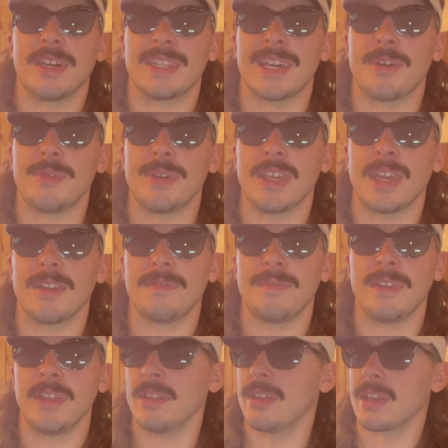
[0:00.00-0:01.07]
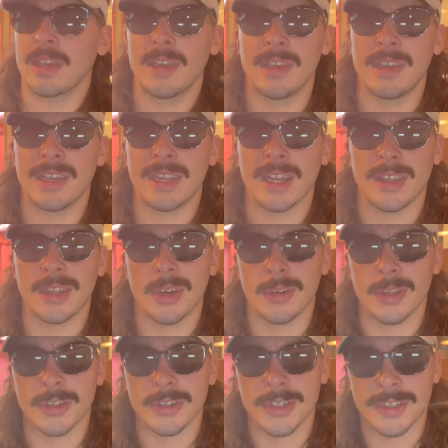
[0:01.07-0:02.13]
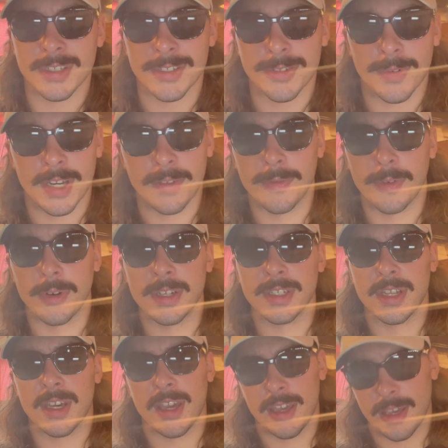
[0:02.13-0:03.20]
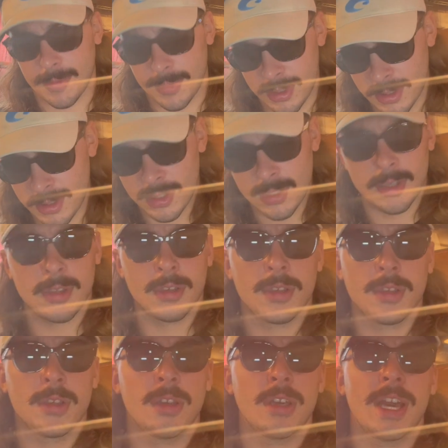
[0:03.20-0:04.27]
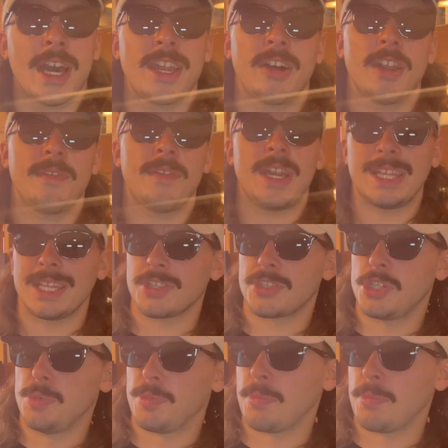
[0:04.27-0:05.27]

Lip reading: that weekend feeling. And I know you're just as ready for it as I am. I don't have anything super